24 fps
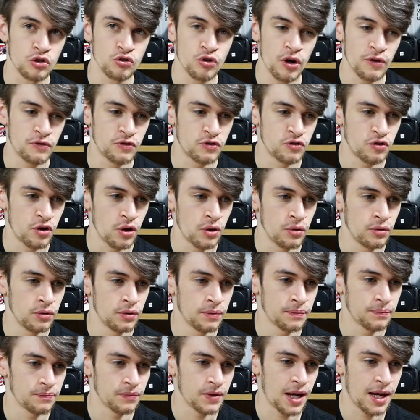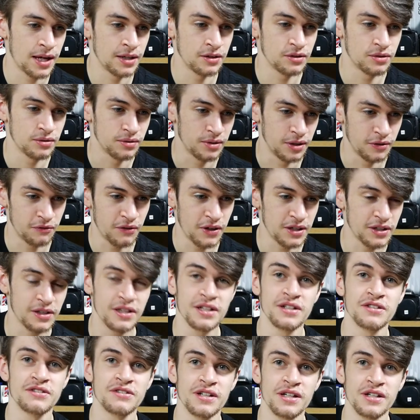Trev's drone, and in fact
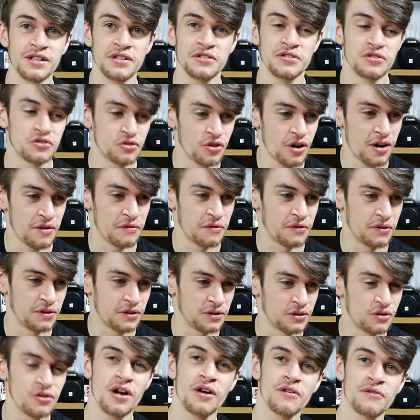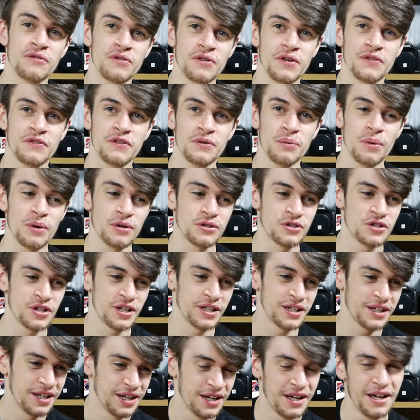this is Trev. Trev, if you're
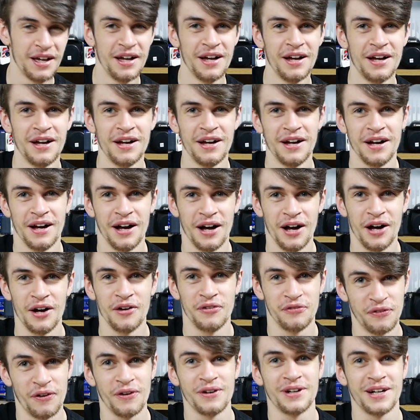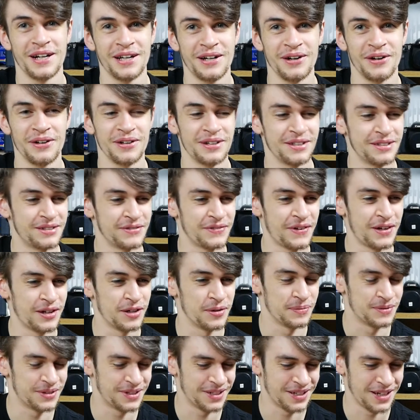watching, I finally got it
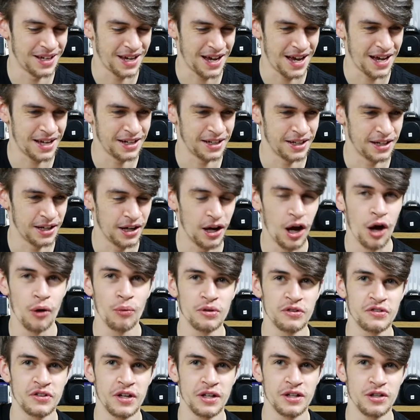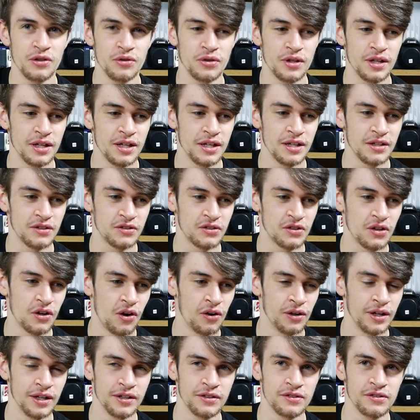developed and I will send you these
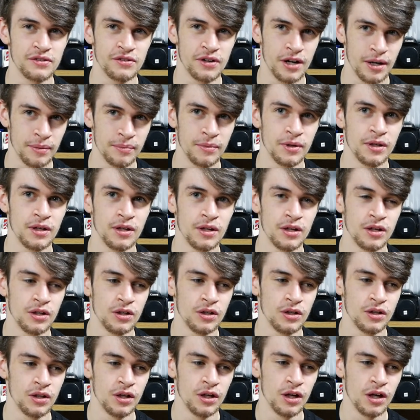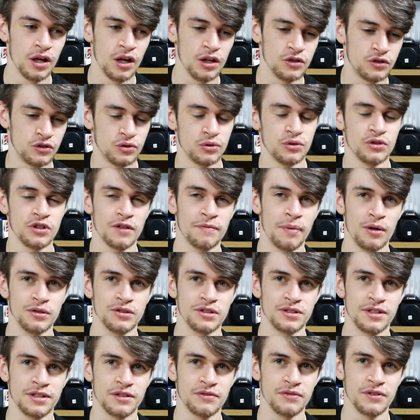on Instagram as soon as I
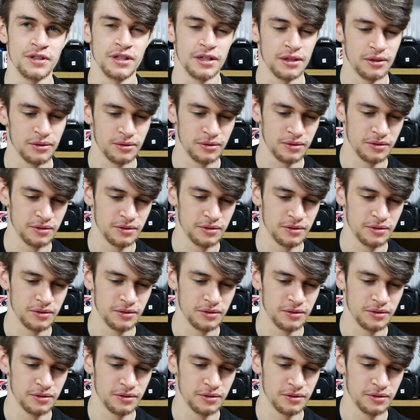posted this video.